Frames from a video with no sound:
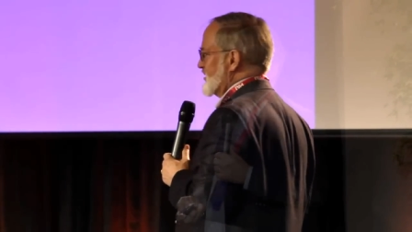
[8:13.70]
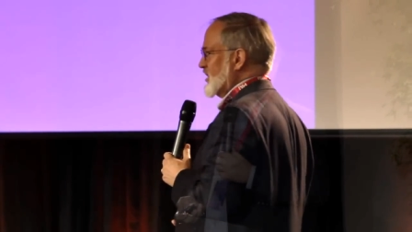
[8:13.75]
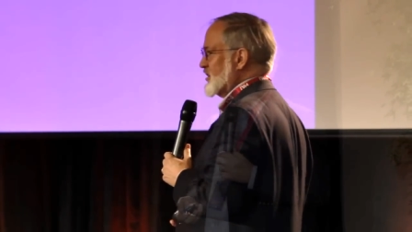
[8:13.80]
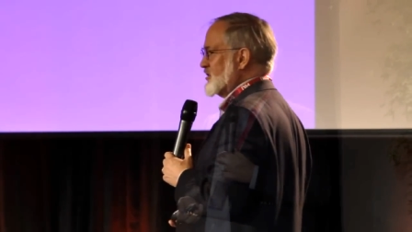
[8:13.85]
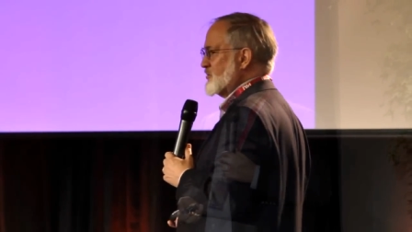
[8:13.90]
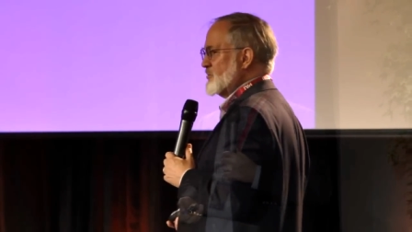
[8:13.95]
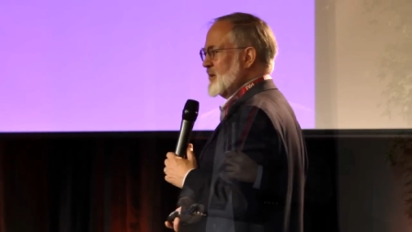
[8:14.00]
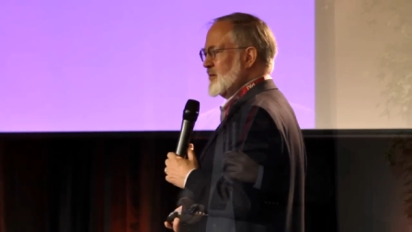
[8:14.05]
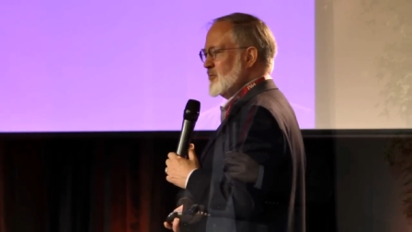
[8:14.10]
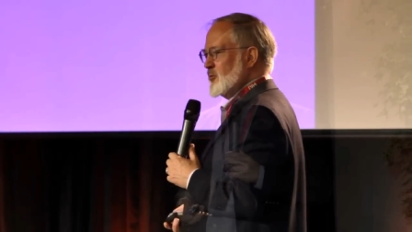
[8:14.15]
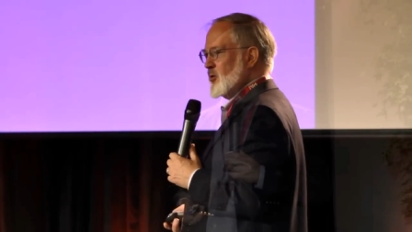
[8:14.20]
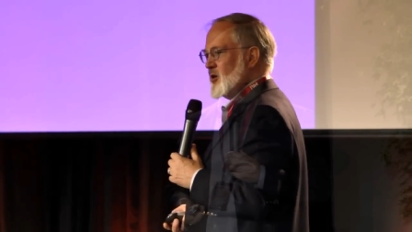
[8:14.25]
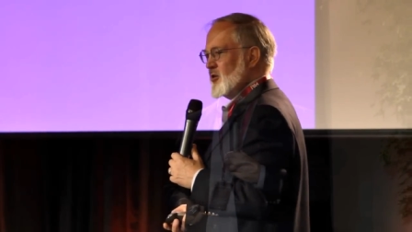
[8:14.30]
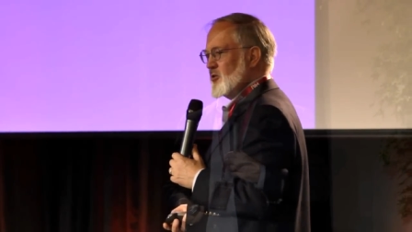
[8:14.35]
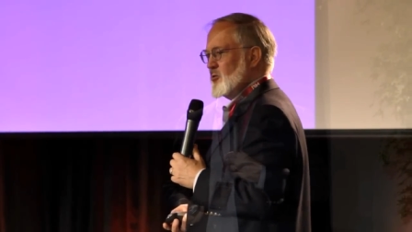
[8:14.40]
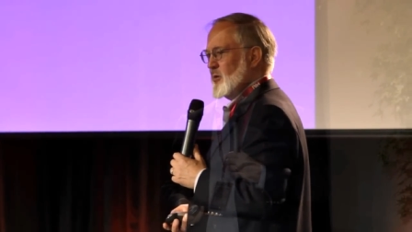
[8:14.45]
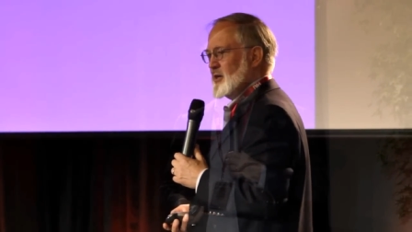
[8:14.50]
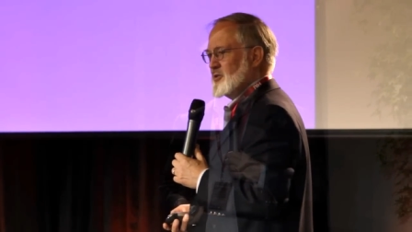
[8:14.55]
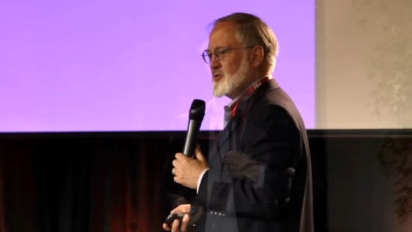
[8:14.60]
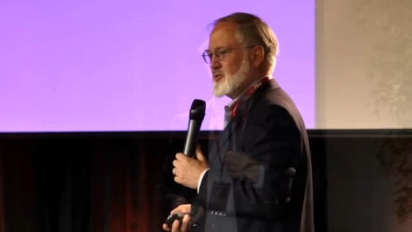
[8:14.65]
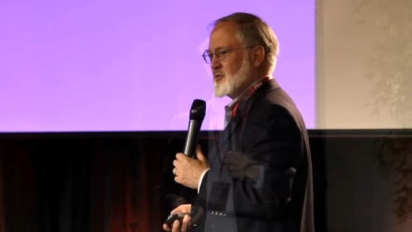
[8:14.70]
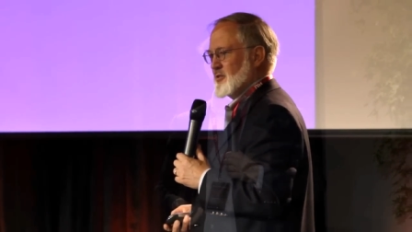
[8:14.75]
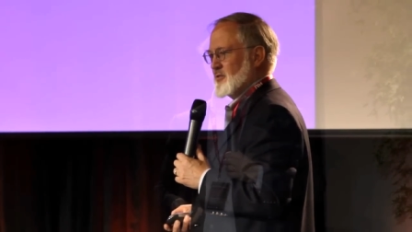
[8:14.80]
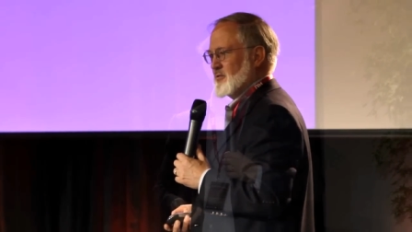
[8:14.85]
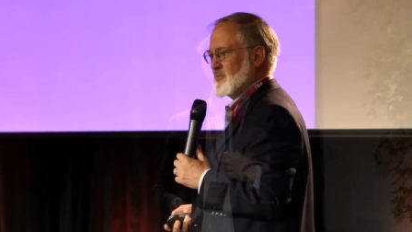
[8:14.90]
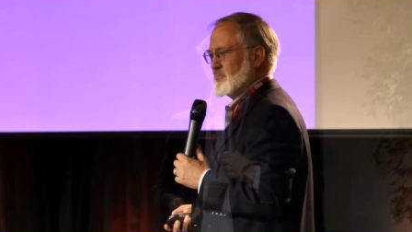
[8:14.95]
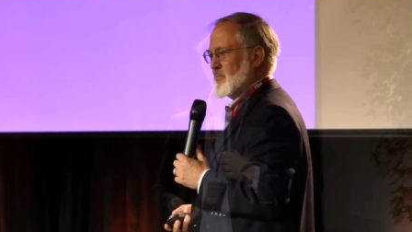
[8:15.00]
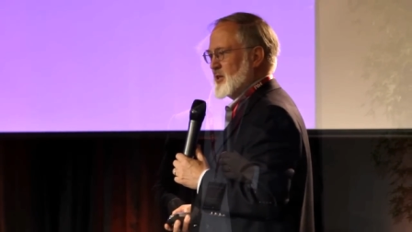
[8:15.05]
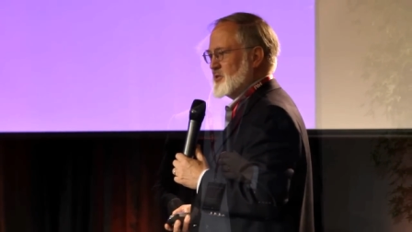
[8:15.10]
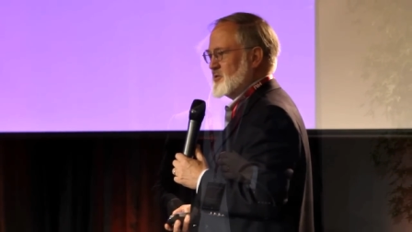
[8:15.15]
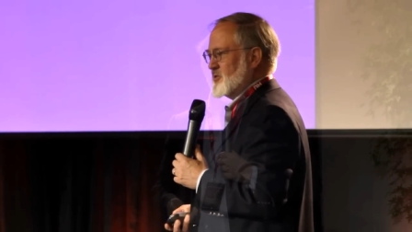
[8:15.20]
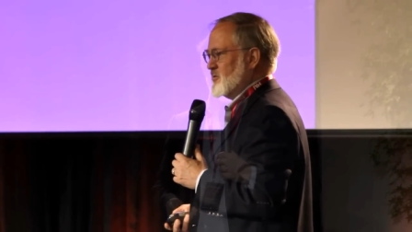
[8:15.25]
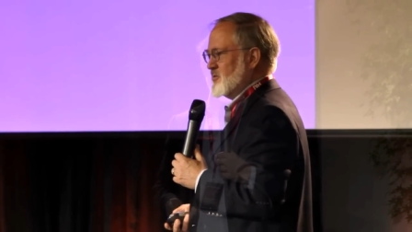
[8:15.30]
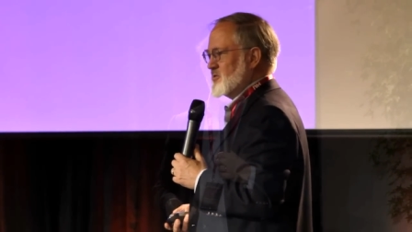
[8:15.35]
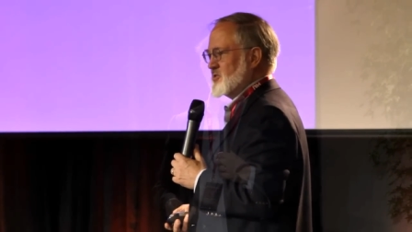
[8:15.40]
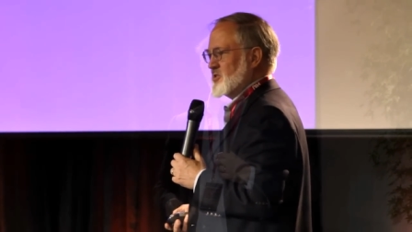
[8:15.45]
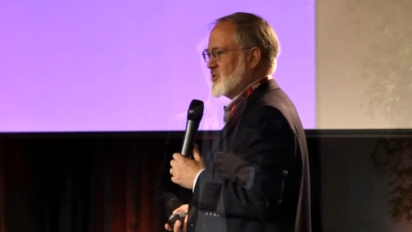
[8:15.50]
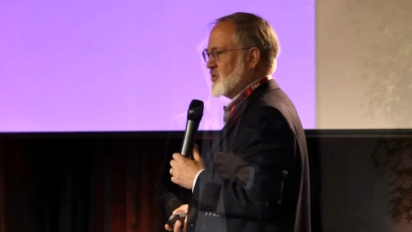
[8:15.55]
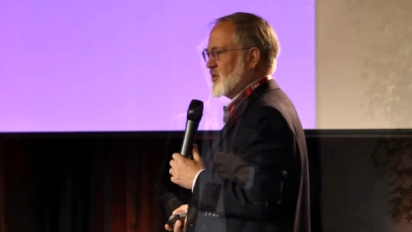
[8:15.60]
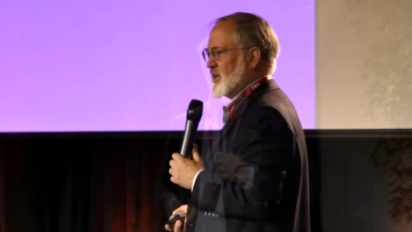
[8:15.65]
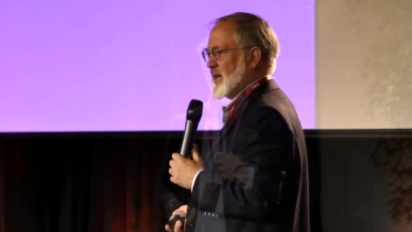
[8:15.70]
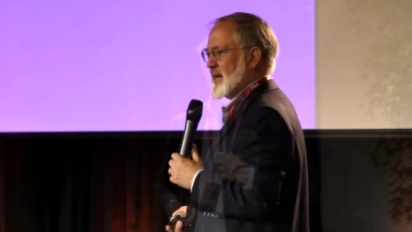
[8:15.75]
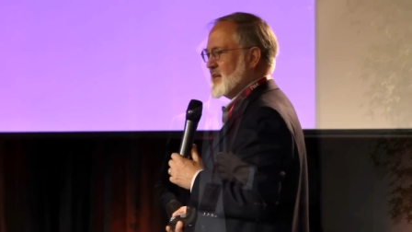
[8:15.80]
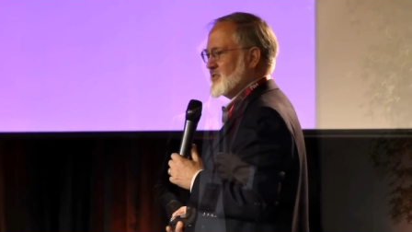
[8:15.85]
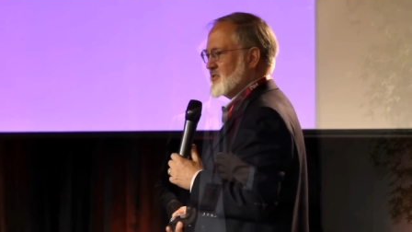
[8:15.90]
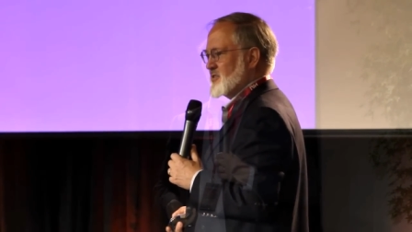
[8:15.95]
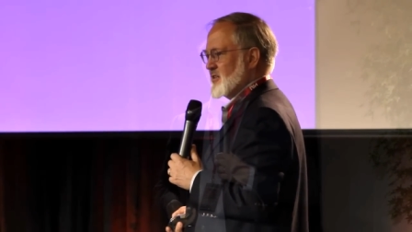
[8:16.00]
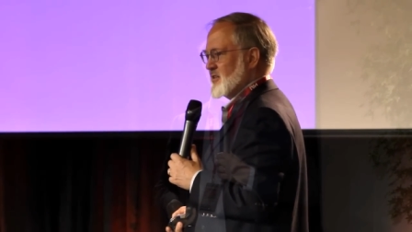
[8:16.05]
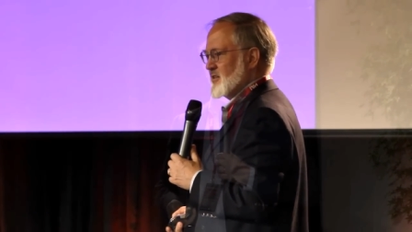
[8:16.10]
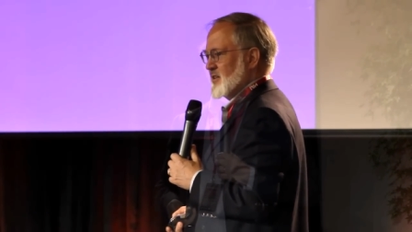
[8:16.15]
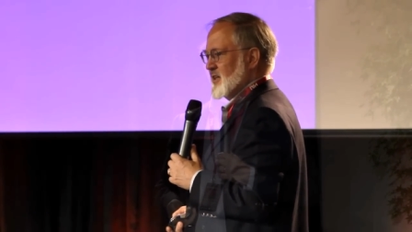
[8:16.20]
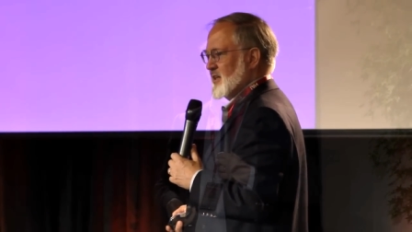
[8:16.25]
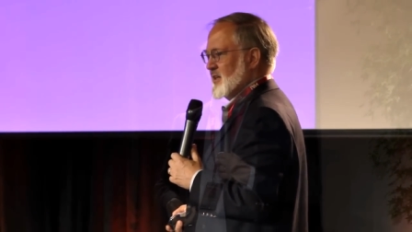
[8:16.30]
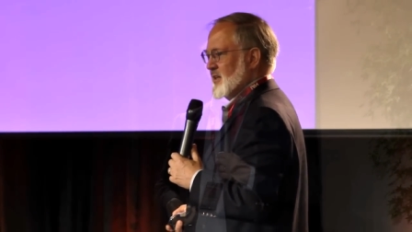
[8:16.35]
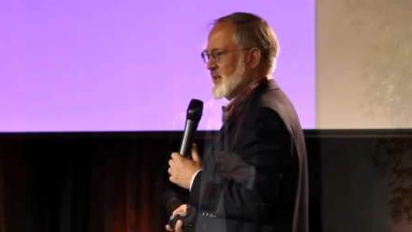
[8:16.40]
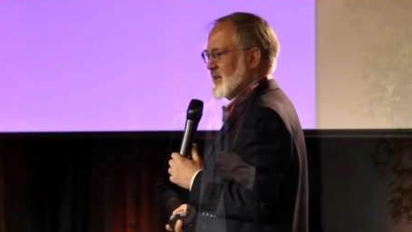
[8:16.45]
Turns out to be the wrong question. My students still ask it,